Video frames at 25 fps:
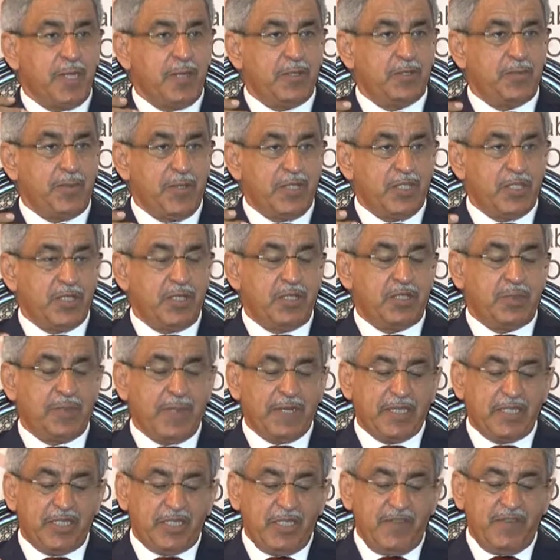
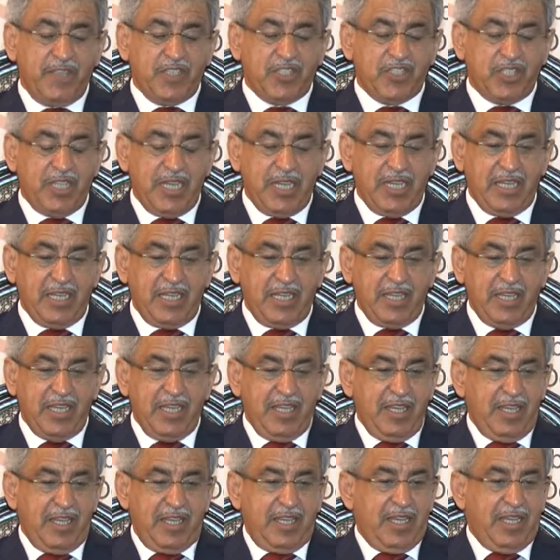speaking TV channel,
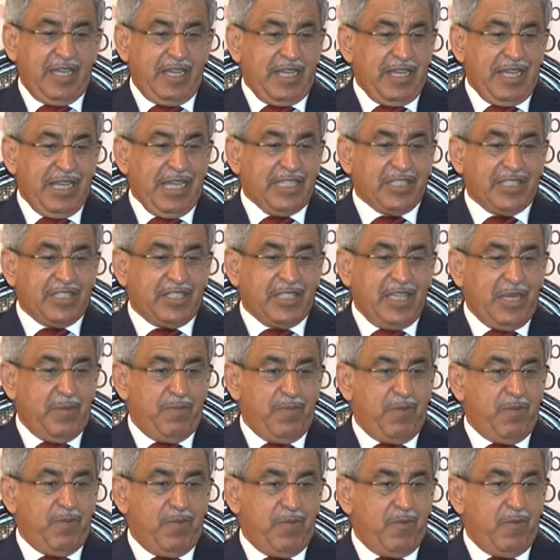as I
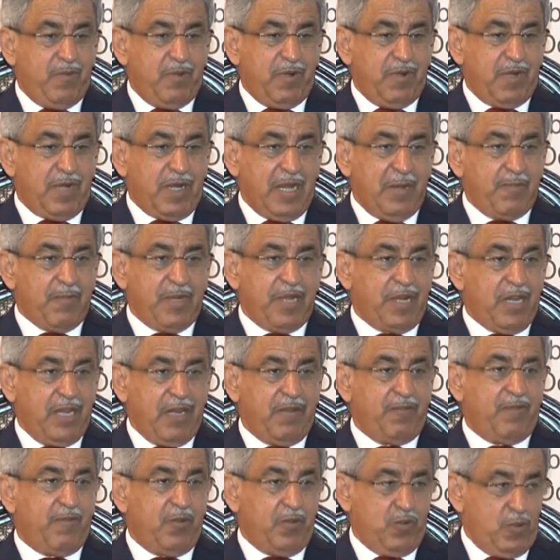said before, I'm
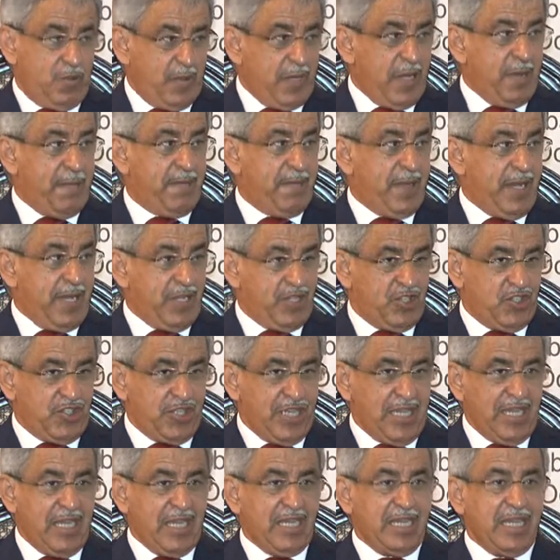grateful to be in
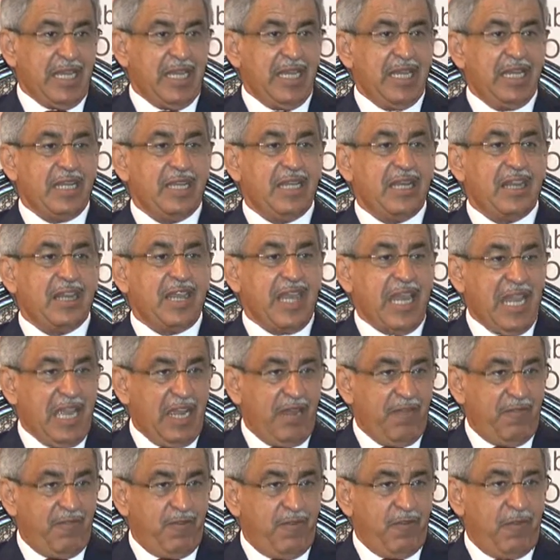Pakistan and
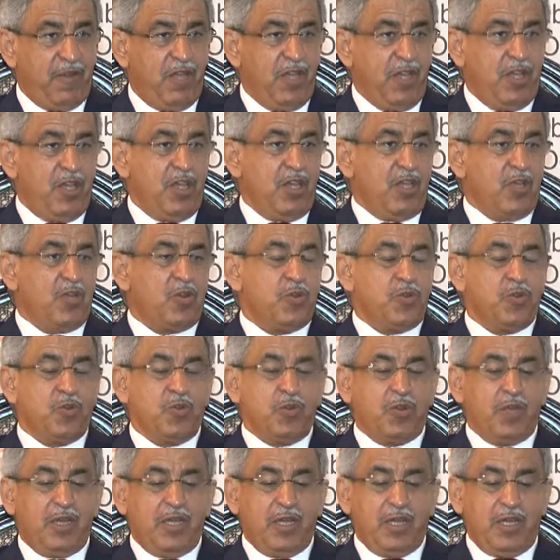thankful
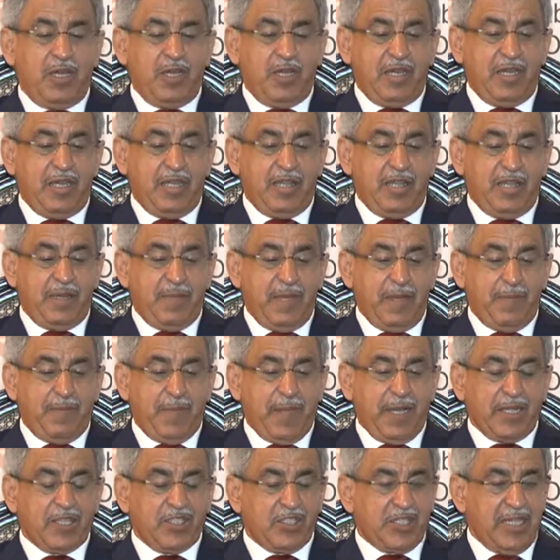to the
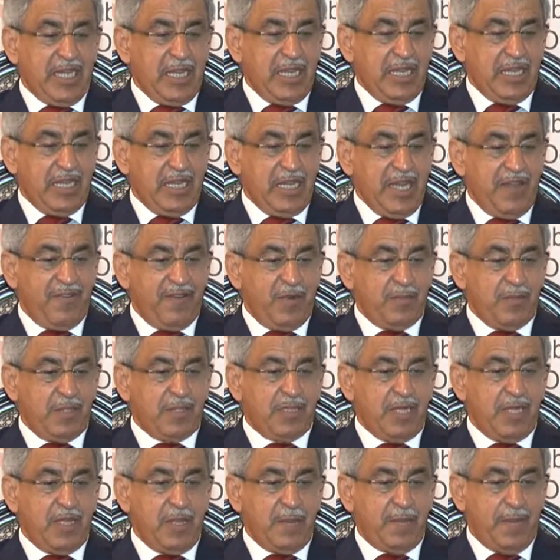Pakistani
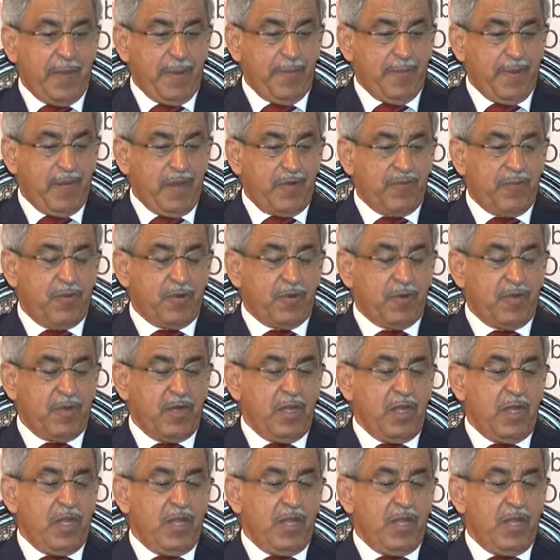government and the public for